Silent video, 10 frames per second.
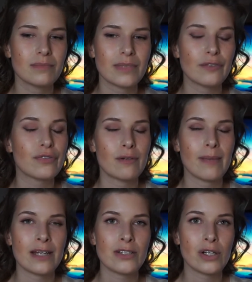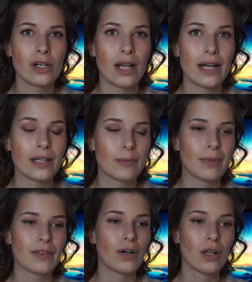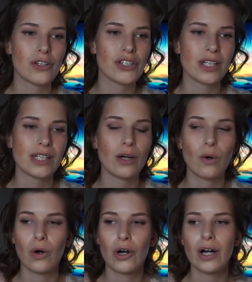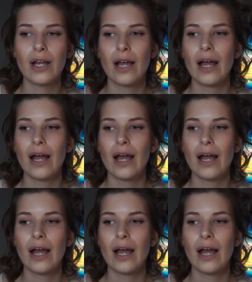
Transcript: information like pathology or